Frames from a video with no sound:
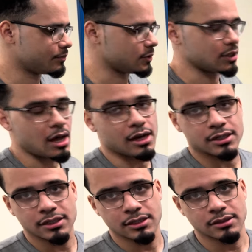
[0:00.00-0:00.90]
luck
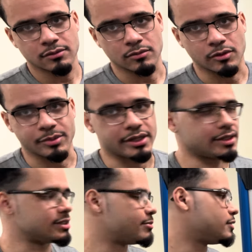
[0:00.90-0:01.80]
would be an
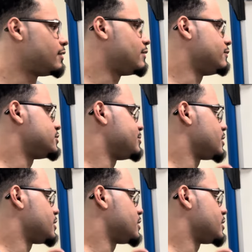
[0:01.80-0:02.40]
example of something